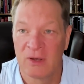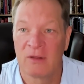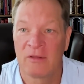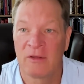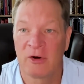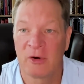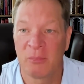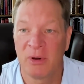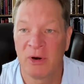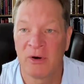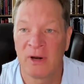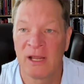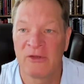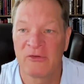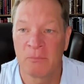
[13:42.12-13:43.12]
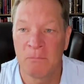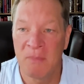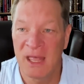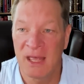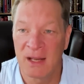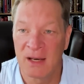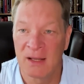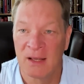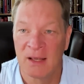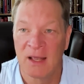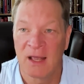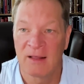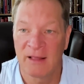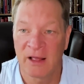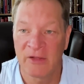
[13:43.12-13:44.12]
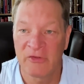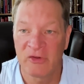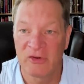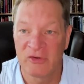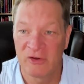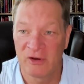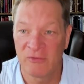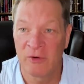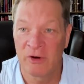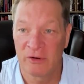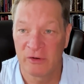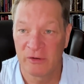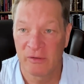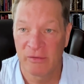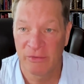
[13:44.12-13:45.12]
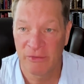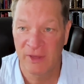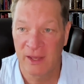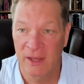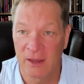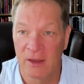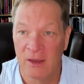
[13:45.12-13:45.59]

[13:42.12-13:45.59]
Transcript: They're appearing as men. And that's a different thing.